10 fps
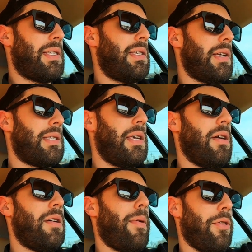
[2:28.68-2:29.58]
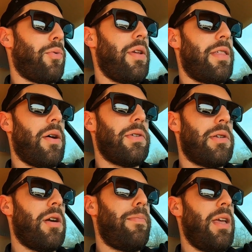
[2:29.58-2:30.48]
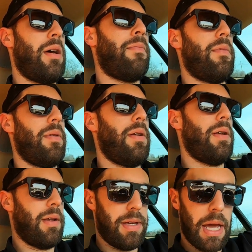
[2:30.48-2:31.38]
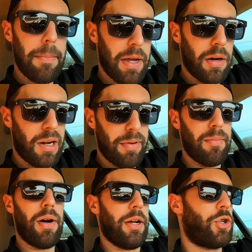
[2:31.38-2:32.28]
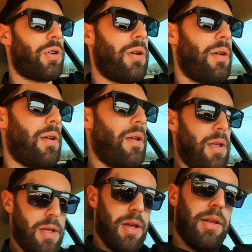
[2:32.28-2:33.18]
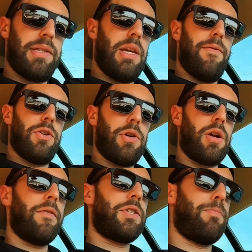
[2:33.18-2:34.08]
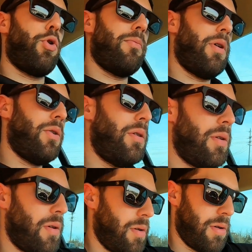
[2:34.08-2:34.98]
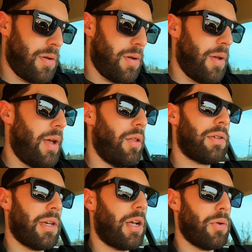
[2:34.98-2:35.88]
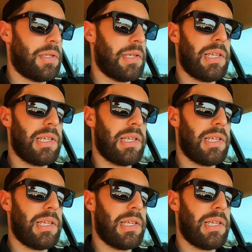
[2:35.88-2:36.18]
Sixth gear, about 3,000 RPM, can be a little bit much. Let's see, if you turn off sport mode, it looks like it goes to